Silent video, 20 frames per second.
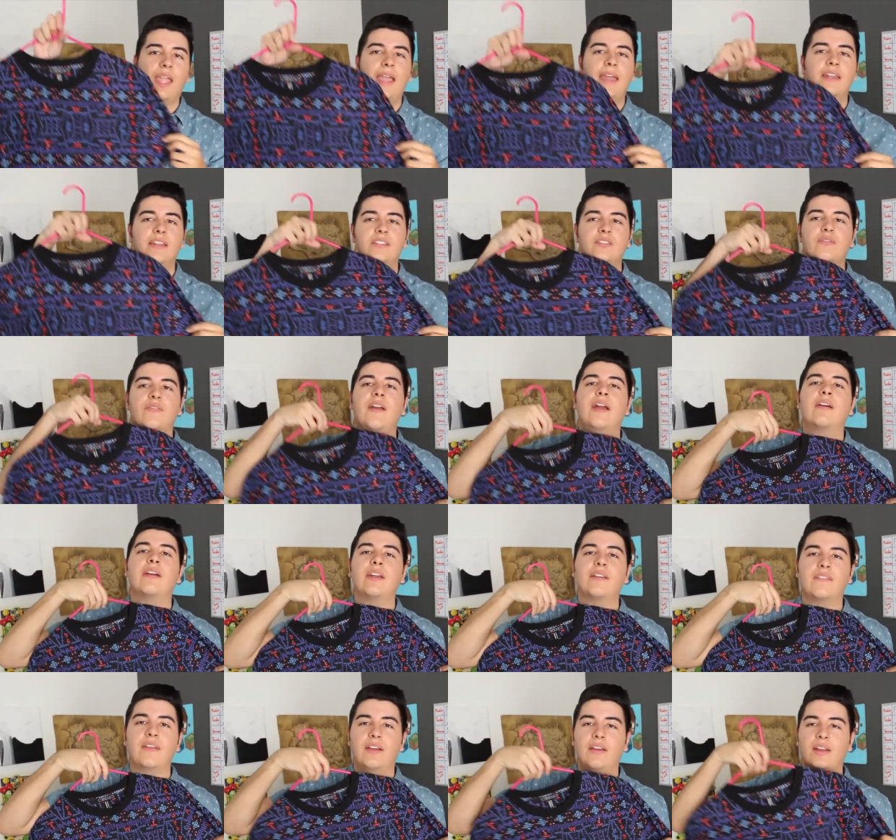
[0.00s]
and it's
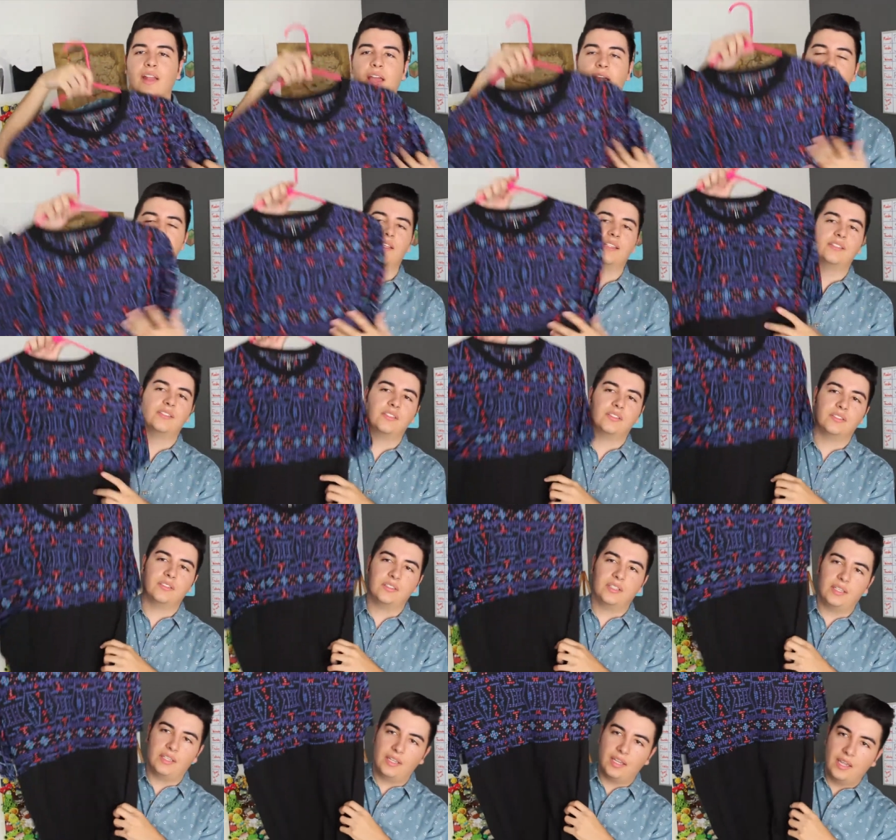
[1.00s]
very very nice. As you can
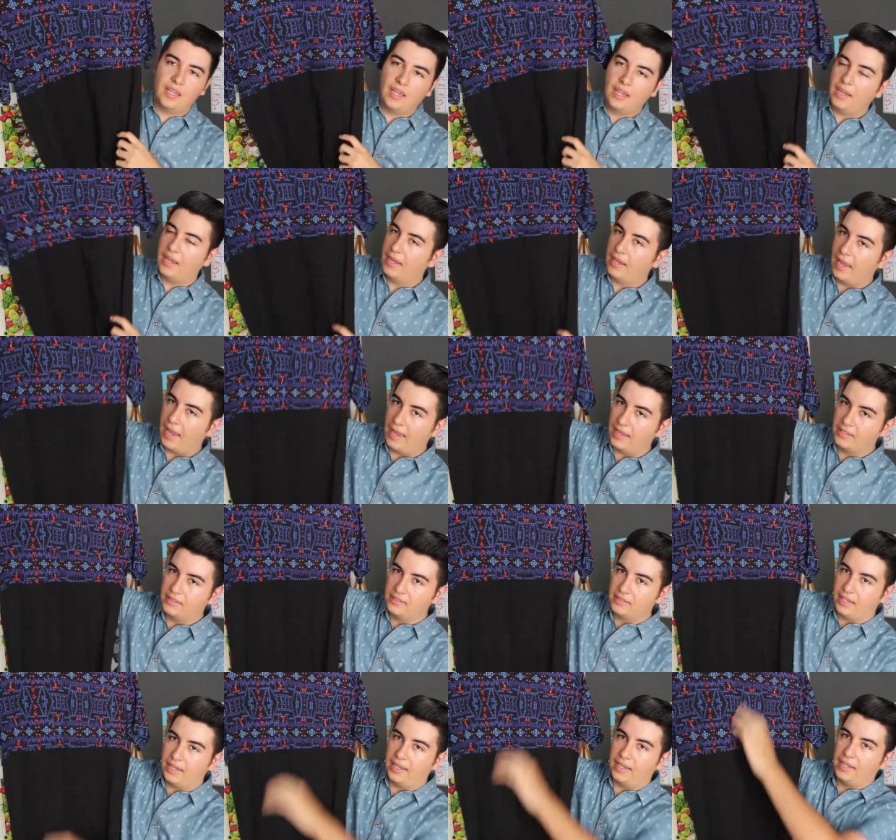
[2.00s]
see, it
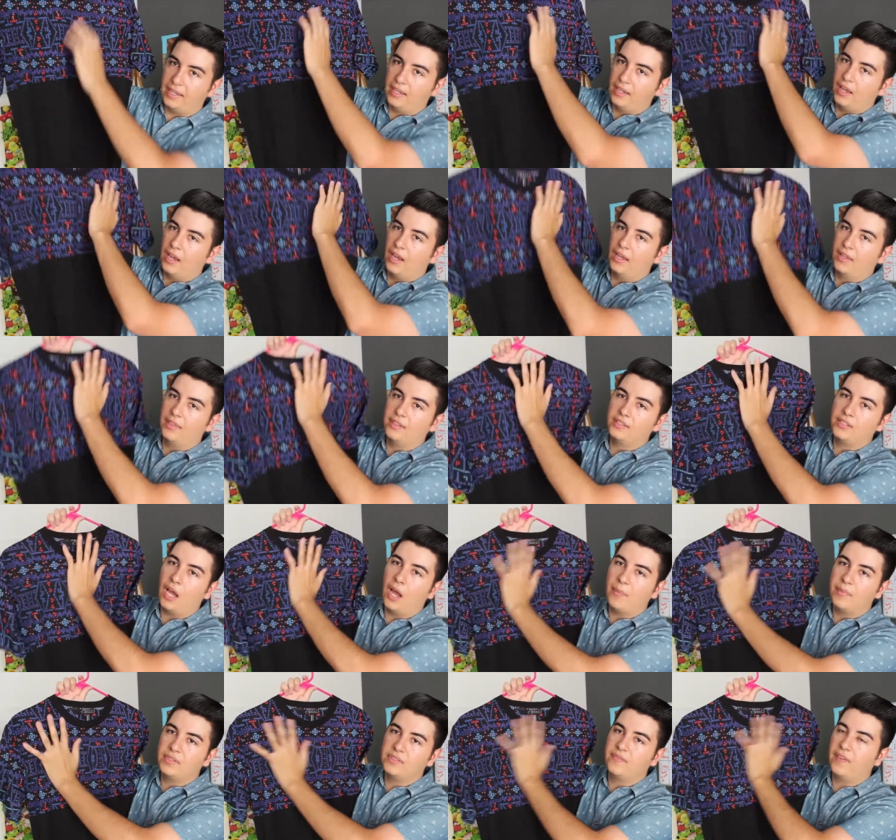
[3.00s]
has a. Uh, the
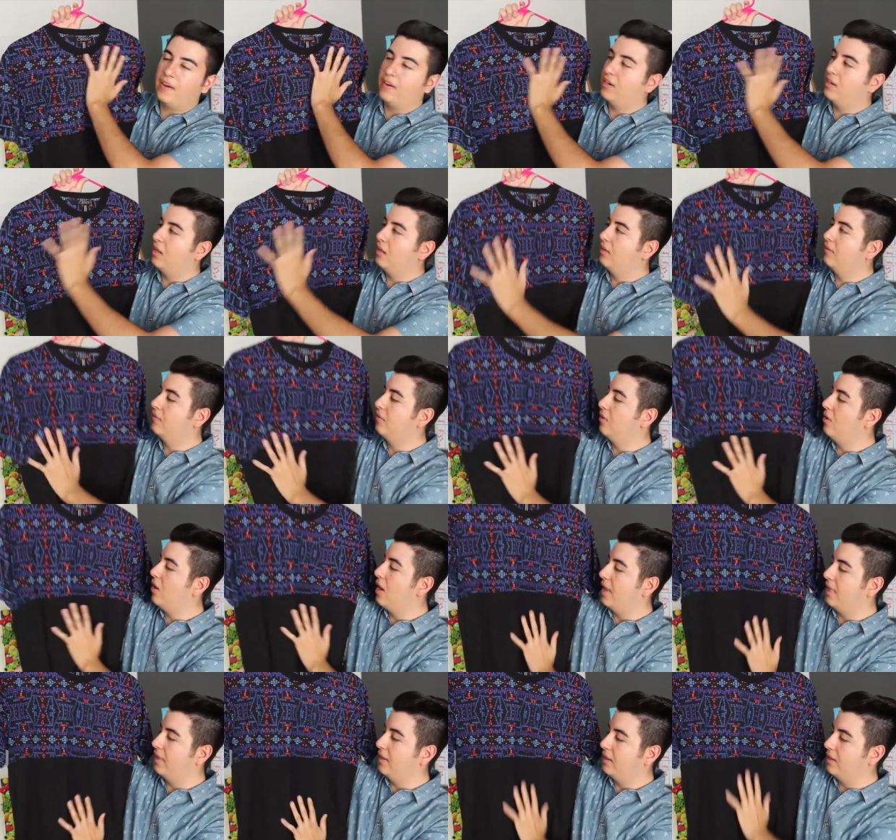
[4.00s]
top is very colorful
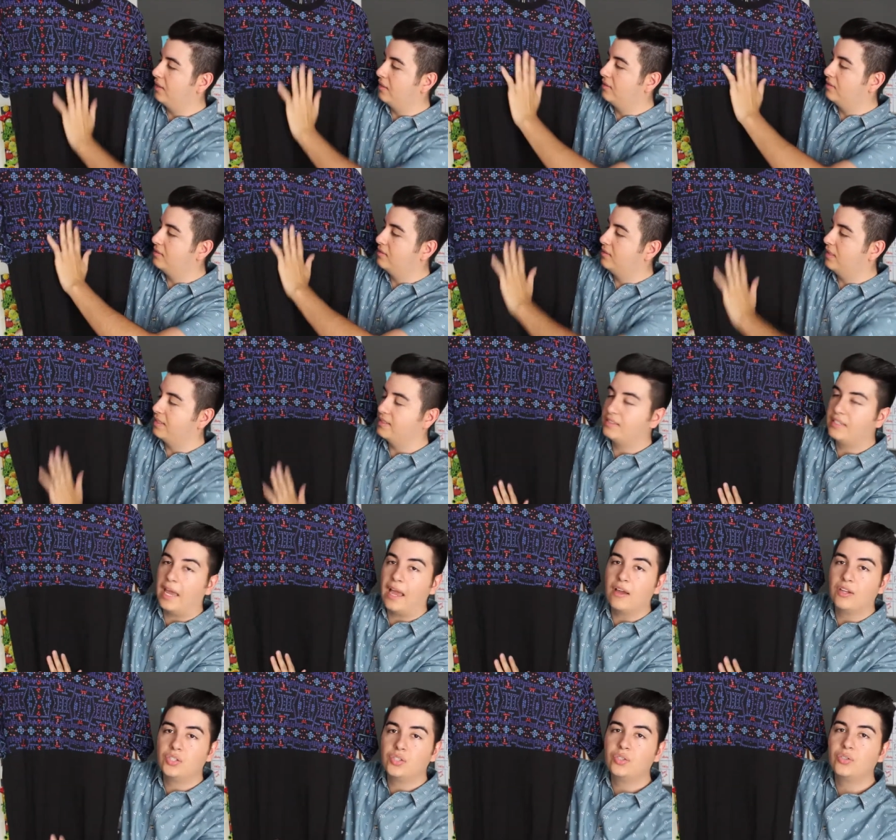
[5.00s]
and then it slicks
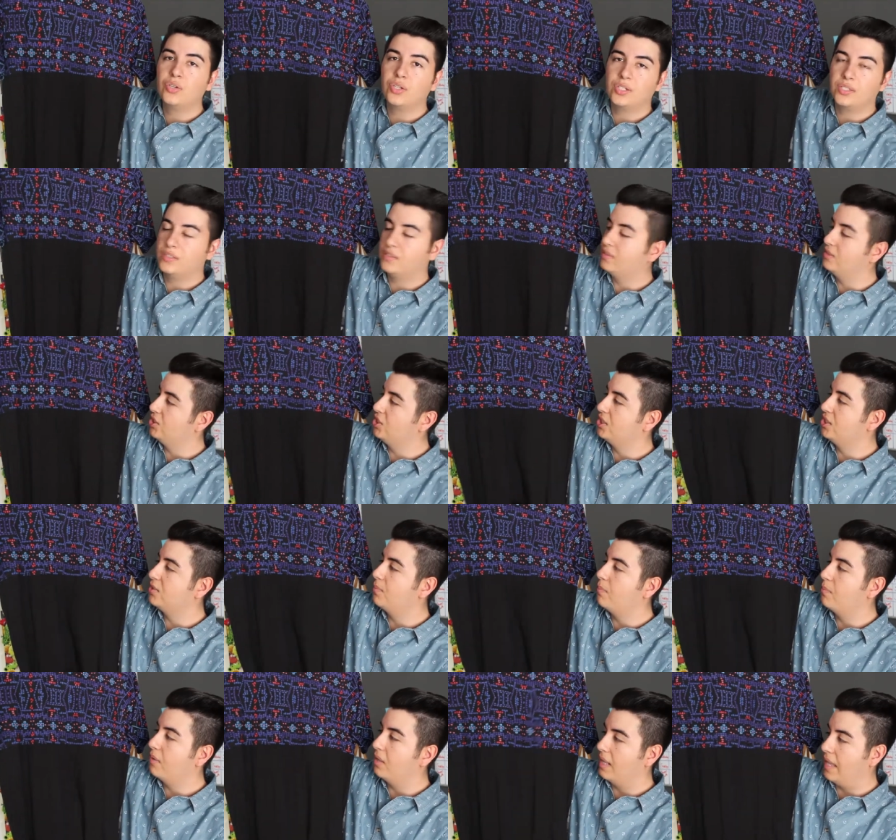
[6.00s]
down towards
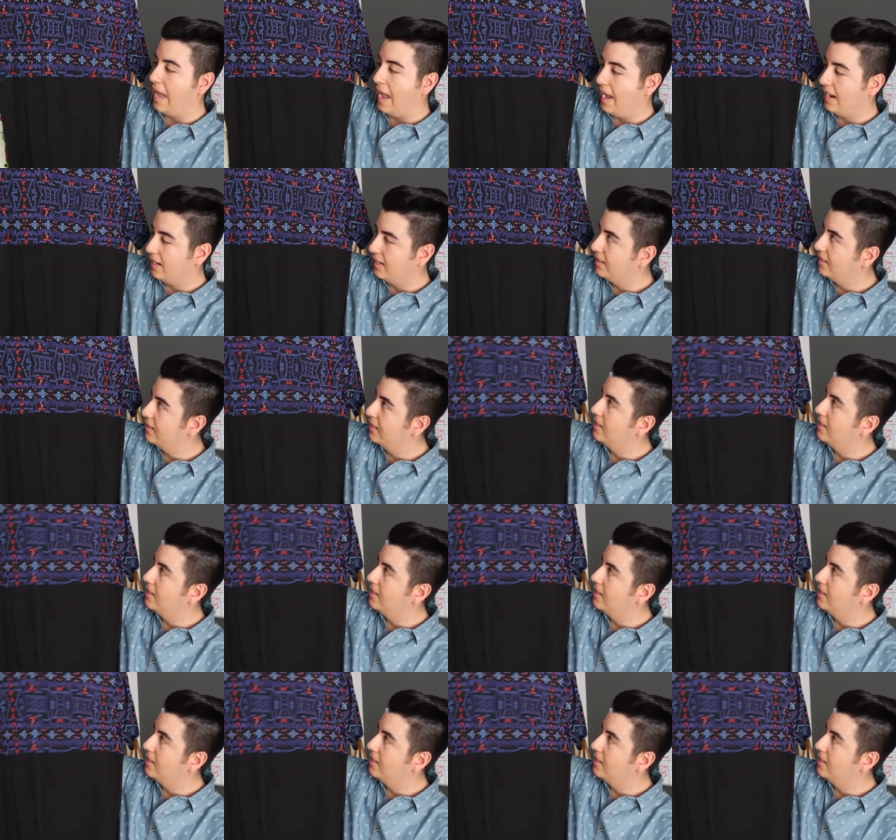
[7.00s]
just black,